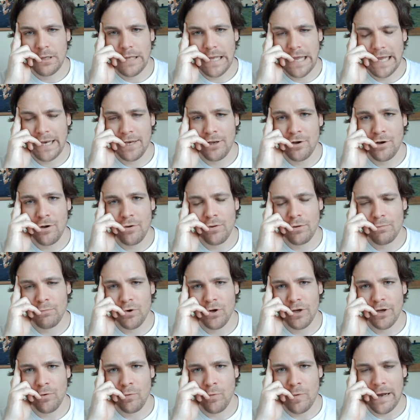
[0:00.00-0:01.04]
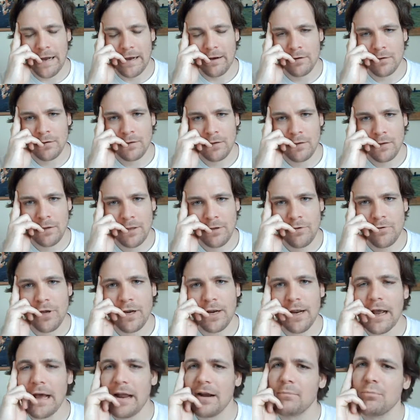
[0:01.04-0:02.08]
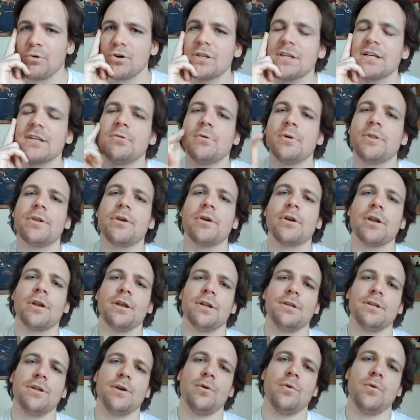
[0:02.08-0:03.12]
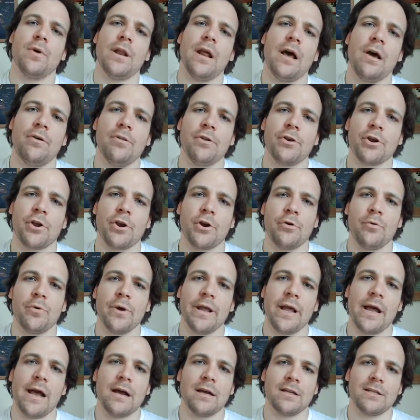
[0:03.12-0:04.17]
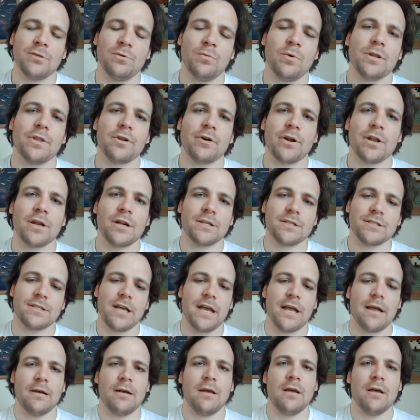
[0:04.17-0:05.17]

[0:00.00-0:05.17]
and you know them really well, you can kind of predict what they're going to do and how they're going to react and what they're going to say.